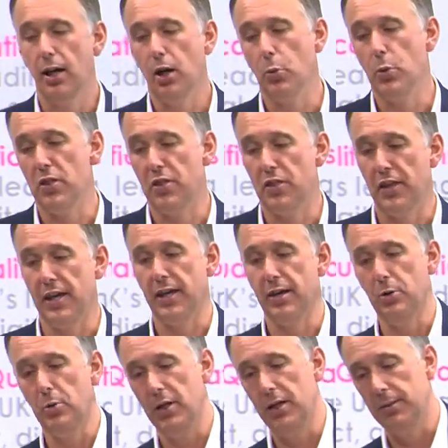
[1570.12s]
with
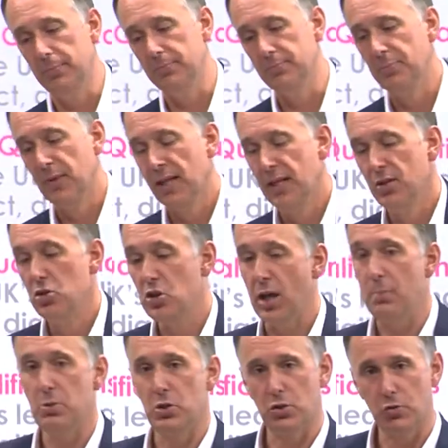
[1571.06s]
their
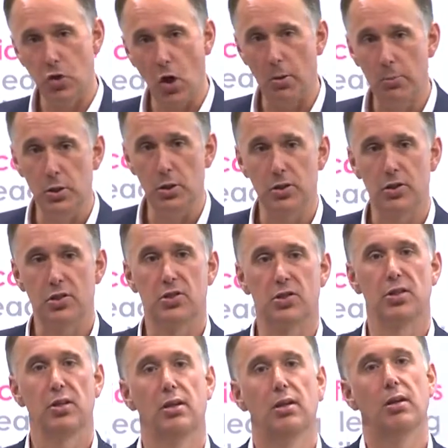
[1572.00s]
chambers of
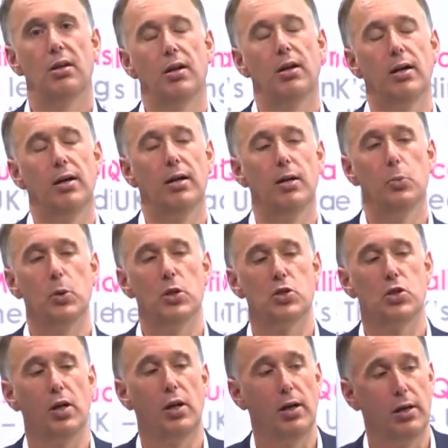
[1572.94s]
commerce,
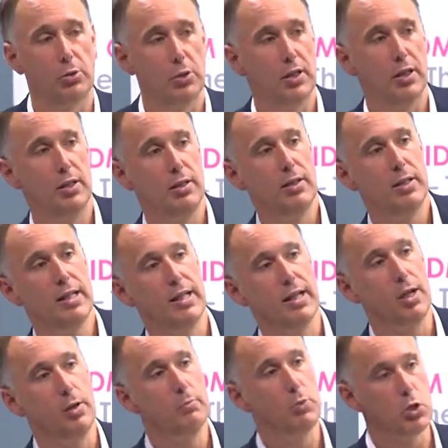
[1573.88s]
which are
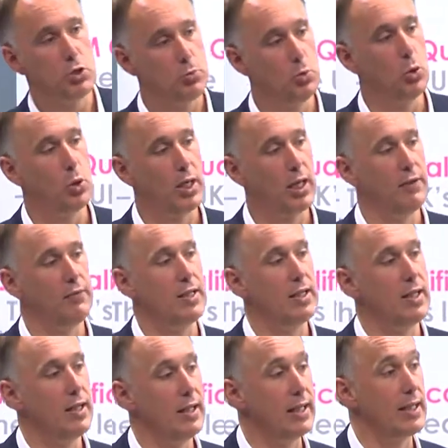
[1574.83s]
much more kind
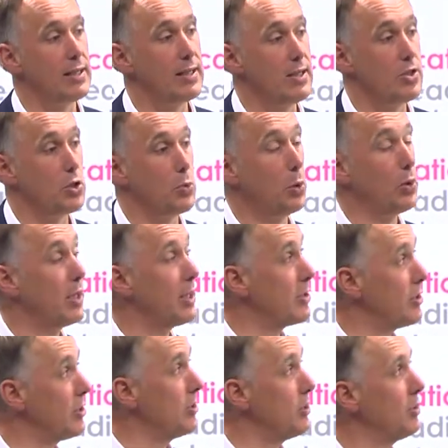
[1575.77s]
of linked into what they
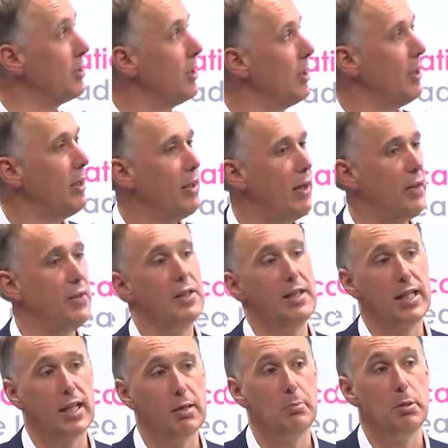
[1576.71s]
do, I think
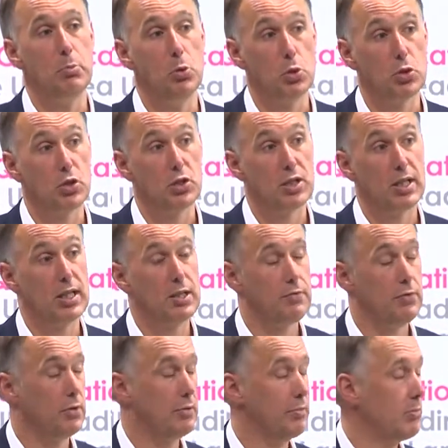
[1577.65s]
they can be more successful.